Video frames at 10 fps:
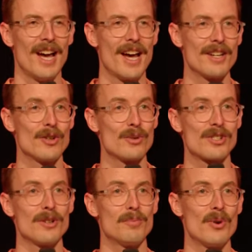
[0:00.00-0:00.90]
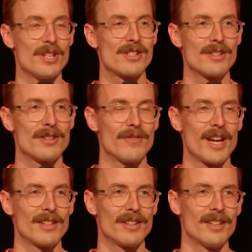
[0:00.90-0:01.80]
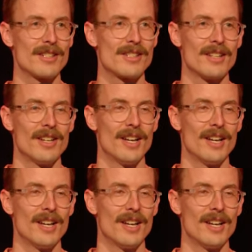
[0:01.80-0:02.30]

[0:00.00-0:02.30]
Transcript: and it also points to the fact that